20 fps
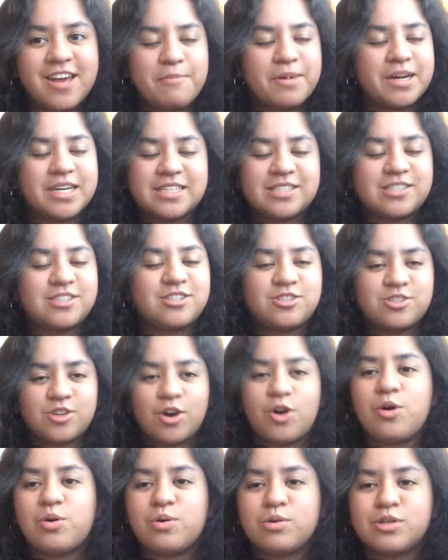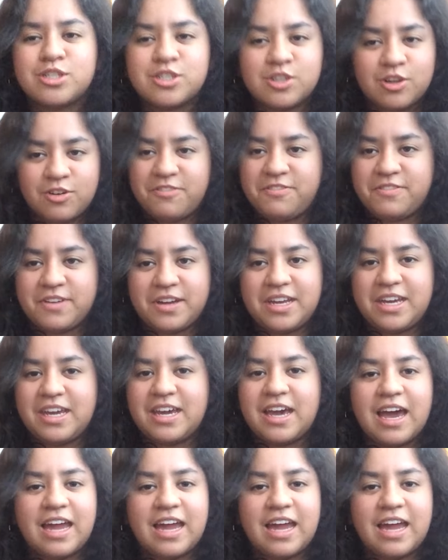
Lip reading: but it's so, so funny,